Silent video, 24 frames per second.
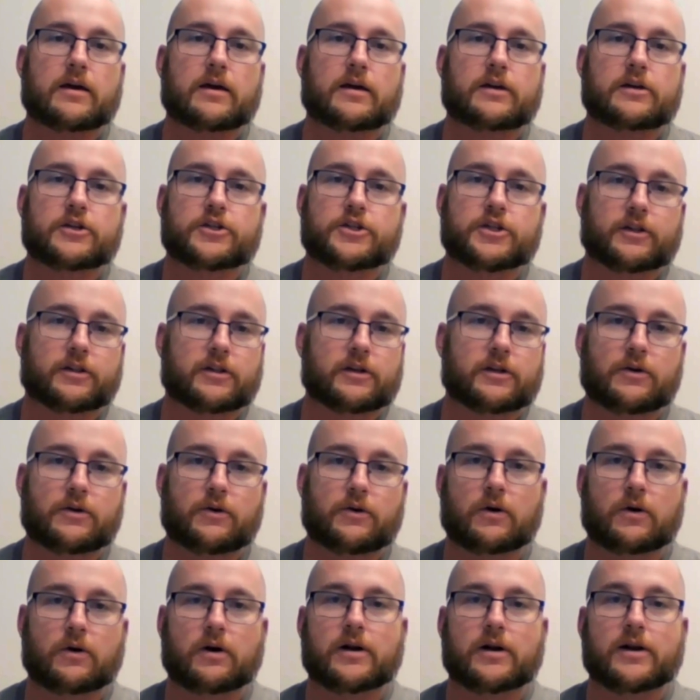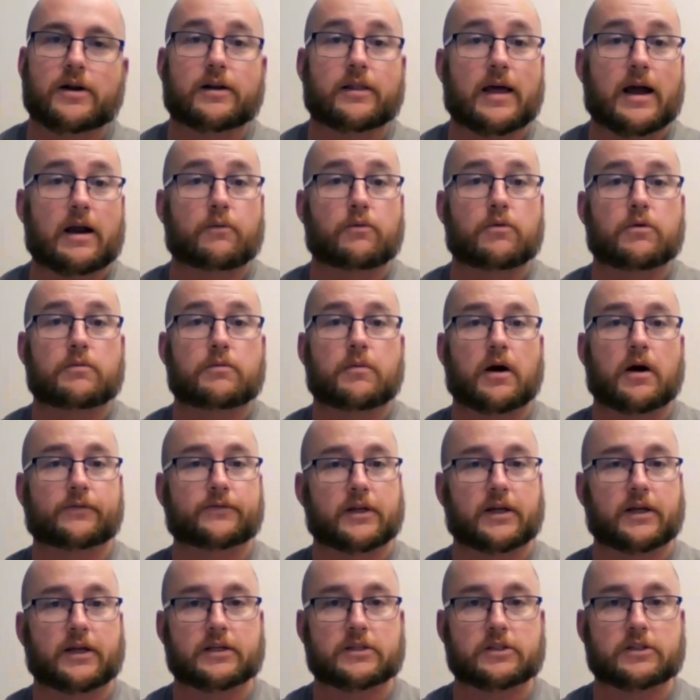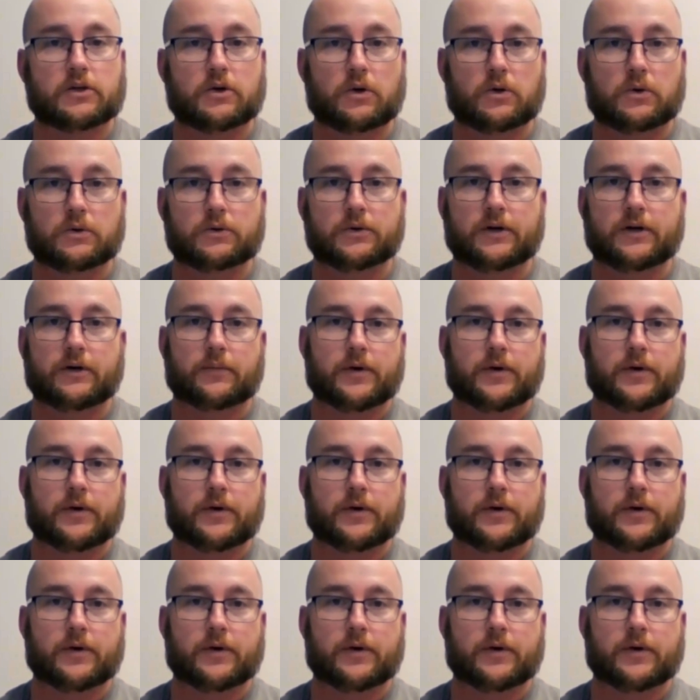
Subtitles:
and you shut the door and that room often gets colder.